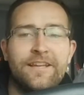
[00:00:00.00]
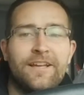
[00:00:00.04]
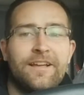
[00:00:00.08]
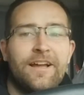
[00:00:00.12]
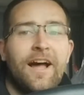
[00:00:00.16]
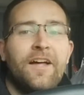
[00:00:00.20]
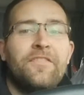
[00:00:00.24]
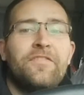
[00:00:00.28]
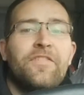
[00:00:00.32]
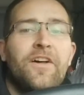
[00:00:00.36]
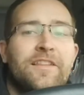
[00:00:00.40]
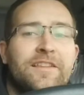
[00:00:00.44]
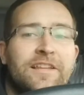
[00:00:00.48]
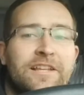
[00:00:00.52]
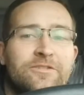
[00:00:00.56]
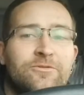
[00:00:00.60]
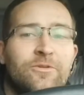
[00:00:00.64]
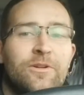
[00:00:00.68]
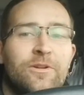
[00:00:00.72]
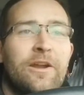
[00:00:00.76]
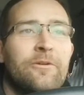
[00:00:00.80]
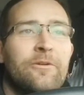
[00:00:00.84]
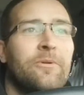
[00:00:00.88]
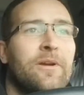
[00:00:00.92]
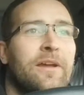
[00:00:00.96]
I thought that's
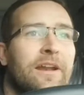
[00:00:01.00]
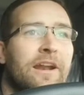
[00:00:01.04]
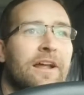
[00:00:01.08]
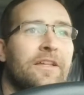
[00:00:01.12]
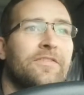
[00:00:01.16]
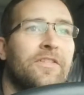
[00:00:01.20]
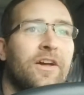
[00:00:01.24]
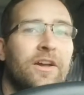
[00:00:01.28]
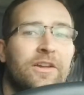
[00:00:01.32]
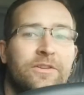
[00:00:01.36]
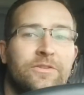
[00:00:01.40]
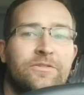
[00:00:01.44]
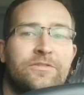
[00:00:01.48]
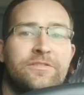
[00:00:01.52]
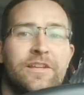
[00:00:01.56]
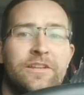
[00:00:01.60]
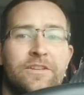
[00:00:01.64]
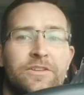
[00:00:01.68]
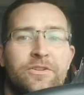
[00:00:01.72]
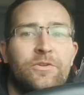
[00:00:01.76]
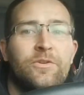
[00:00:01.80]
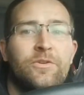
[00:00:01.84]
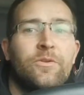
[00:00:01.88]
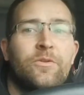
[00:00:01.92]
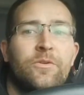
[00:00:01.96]
what I read. I thought you
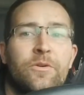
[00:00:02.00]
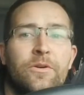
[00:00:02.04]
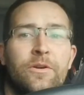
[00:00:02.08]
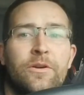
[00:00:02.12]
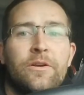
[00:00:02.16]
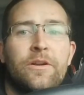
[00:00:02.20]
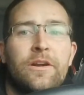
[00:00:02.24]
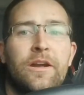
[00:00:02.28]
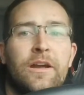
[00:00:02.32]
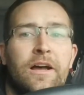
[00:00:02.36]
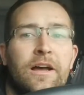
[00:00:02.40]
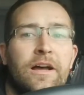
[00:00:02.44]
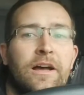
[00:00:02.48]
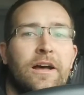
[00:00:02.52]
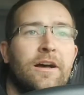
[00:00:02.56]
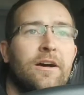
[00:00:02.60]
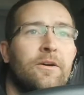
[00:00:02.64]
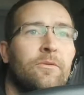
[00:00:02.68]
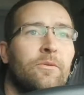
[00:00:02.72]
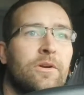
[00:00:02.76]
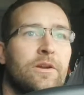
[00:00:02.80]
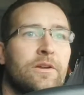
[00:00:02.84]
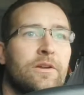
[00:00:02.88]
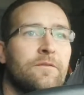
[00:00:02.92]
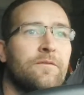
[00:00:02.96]
said you were
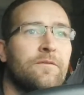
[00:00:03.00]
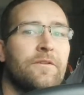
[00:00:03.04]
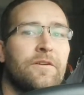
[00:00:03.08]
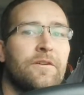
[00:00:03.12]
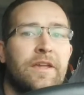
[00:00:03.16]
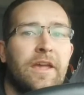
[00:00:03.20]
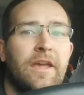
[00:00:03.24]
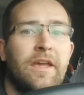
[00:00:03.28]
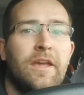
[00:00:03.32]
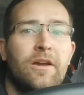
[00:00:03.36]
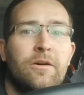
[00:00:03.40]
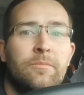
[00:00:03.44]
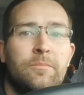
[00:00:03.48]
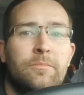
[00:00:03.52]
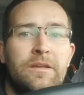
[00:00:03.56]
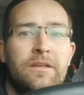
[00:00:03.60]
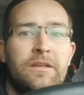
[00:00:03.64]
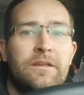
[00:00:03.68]
working for KLB.